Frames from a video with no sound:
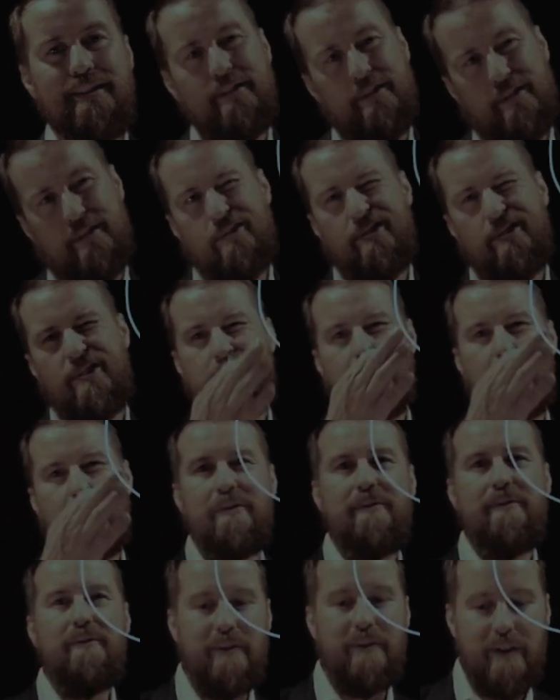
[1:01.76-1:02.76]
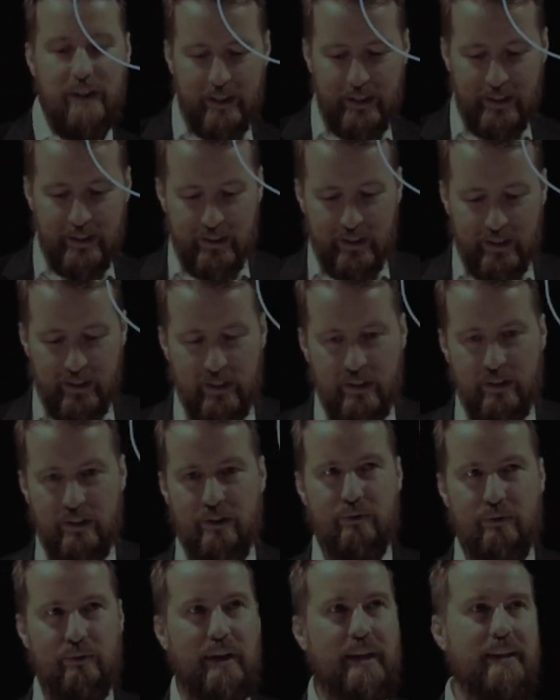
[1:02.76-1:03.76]
sorry for the
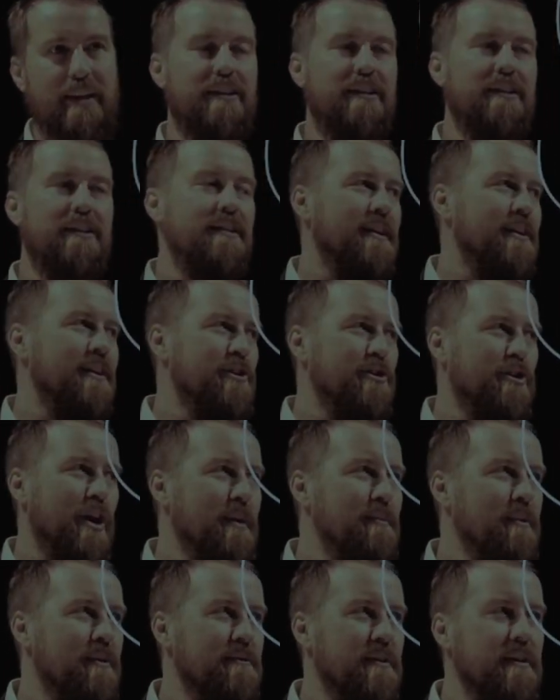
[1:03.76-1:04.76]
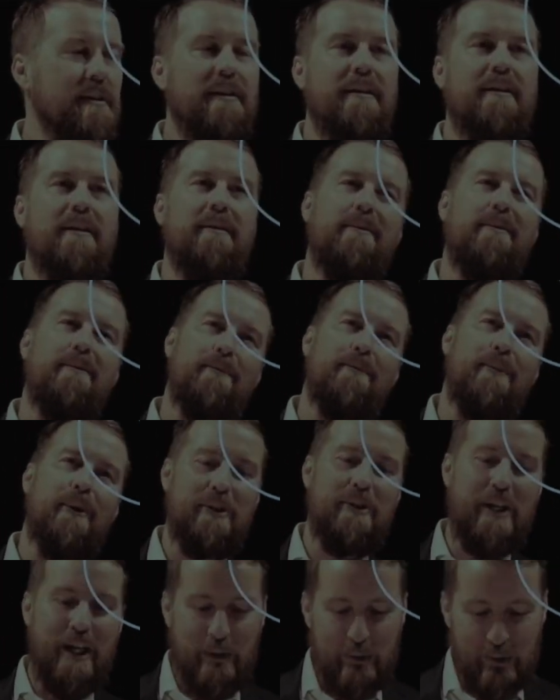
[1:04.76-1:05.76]
strange shape of it, the
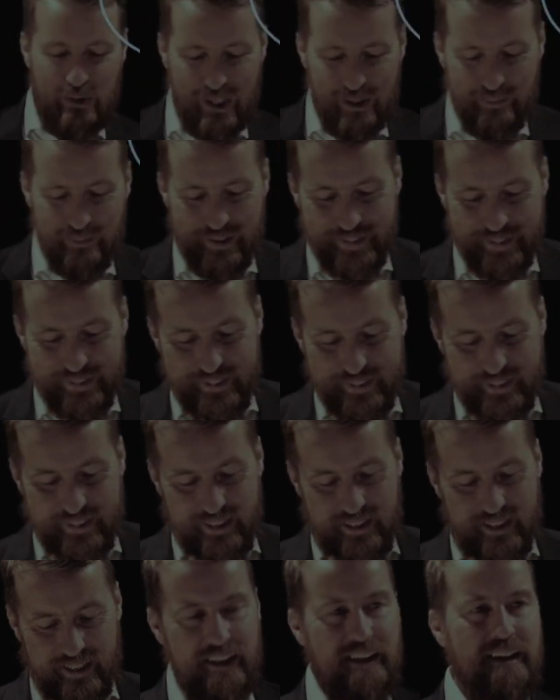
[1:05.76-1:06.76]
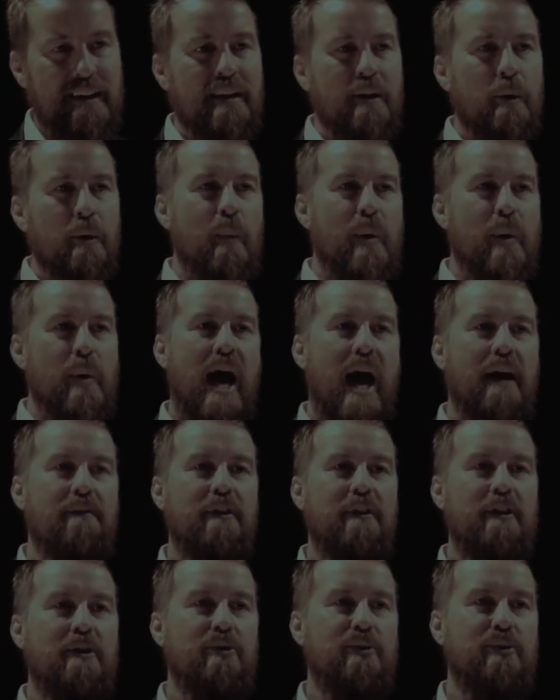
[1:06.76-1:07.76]
potato shape, we have
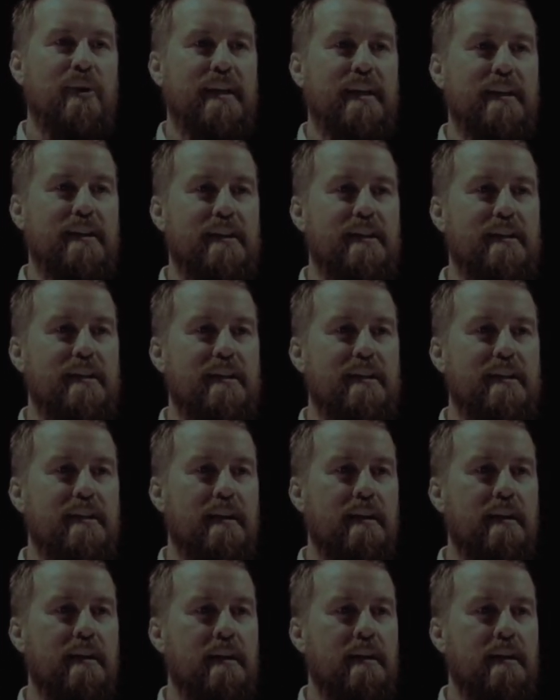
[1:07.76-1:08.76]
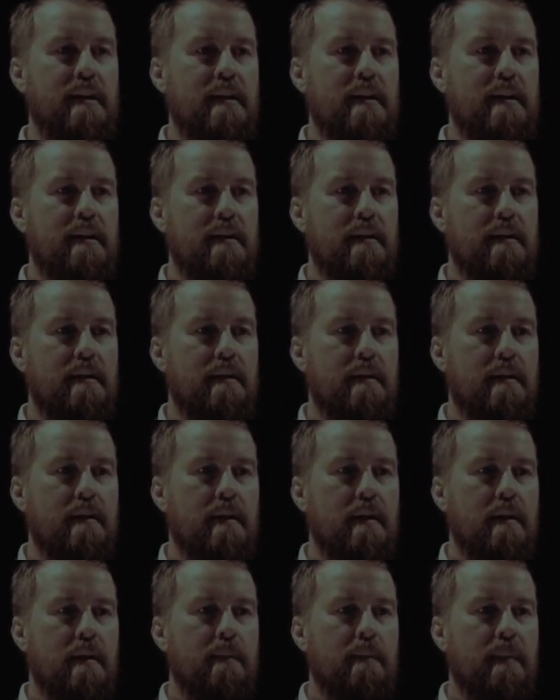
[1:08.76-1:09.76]
the trends,
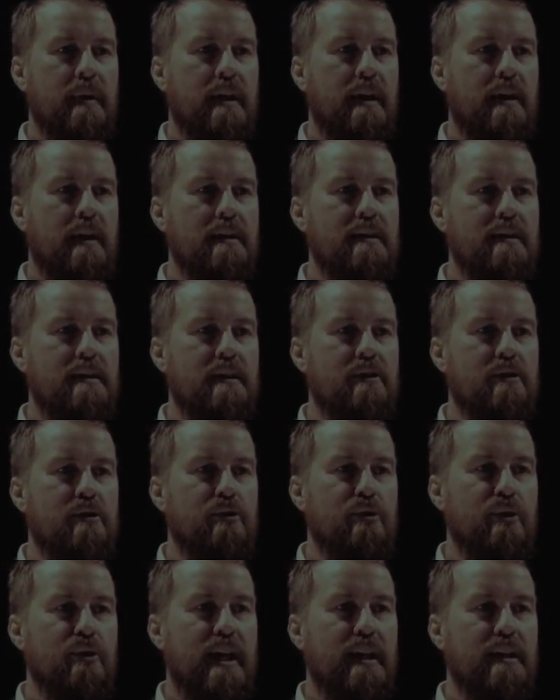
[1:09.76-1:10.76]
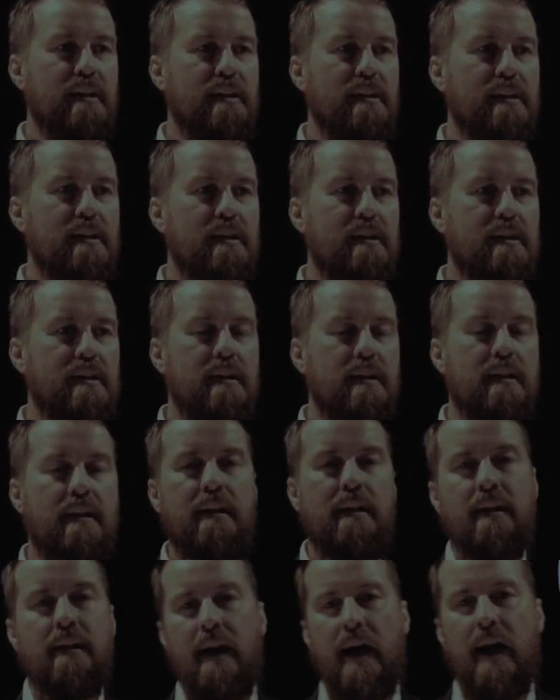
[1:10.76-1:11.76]
because the trends
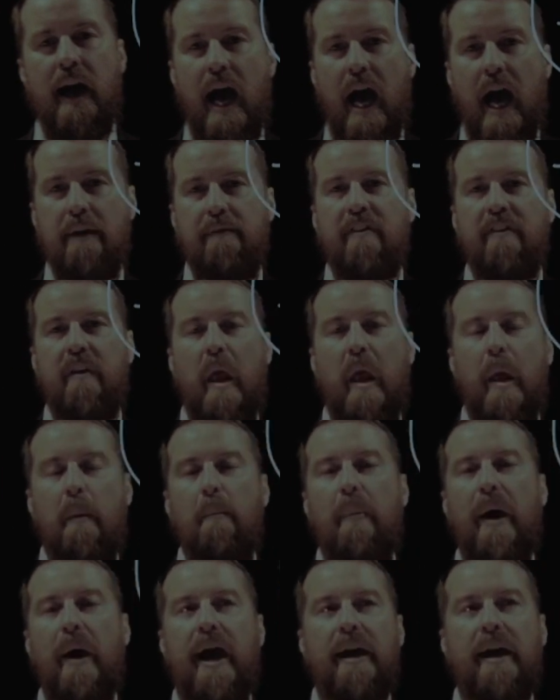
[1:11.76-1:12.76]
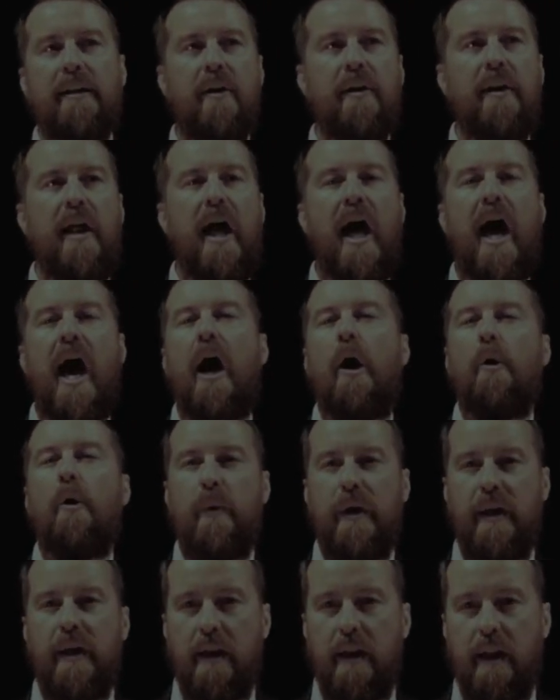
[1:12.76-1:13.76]
have an impact on how
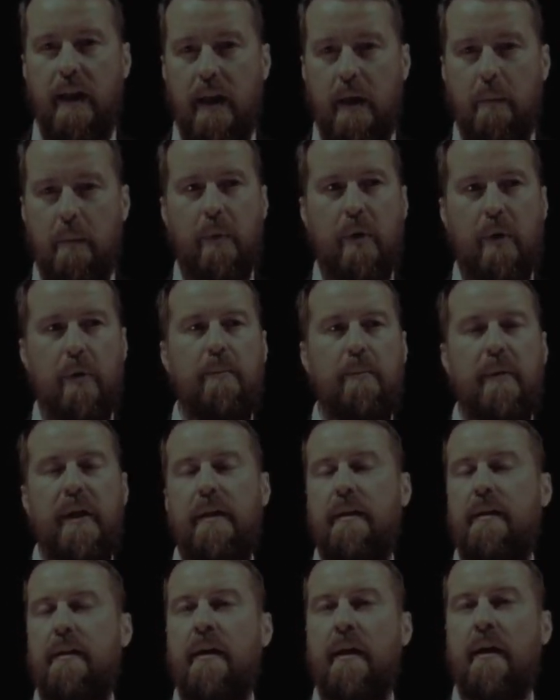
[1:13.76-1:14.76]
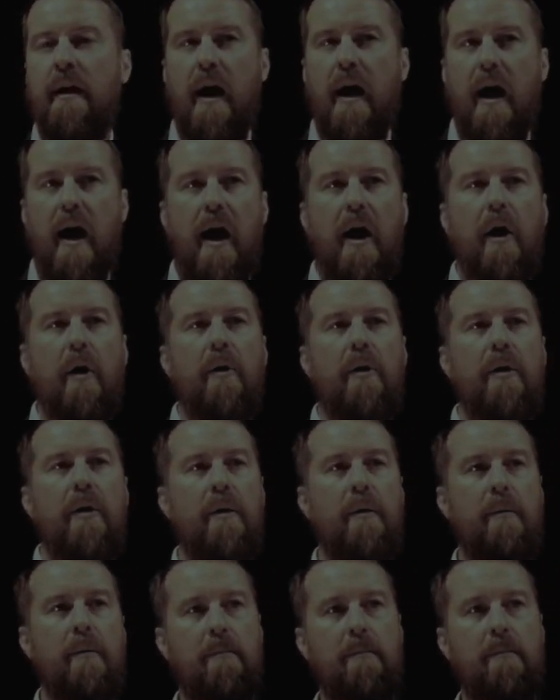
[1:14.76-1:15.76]
we can implement our
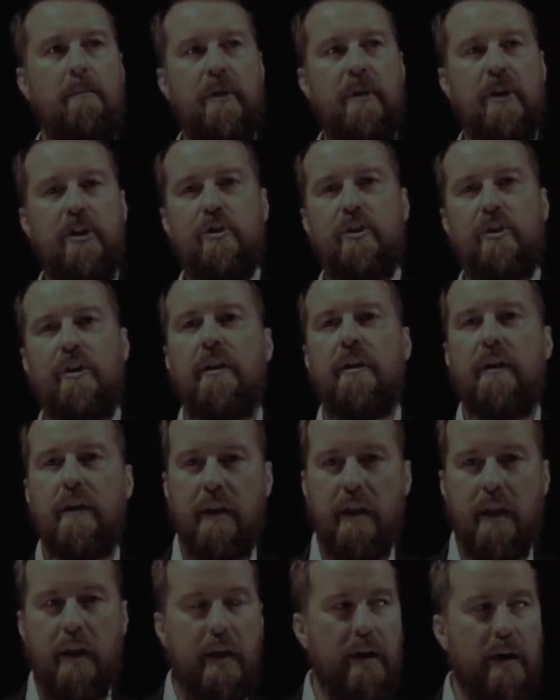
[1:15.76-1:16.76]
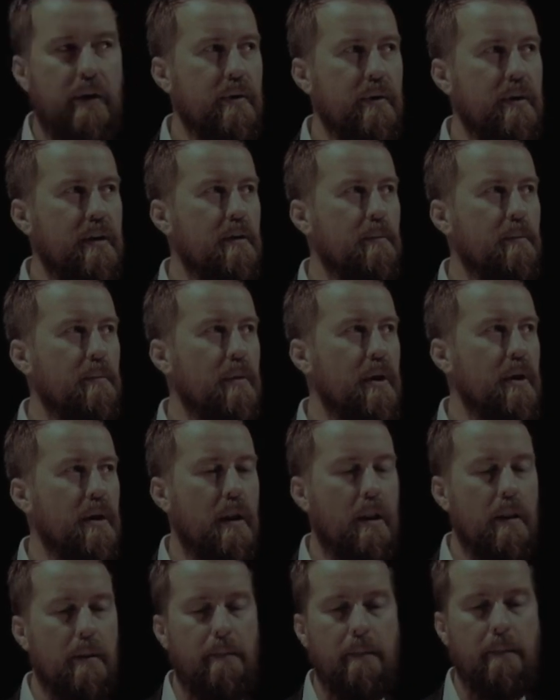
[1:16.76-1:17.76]
mission here in the middle.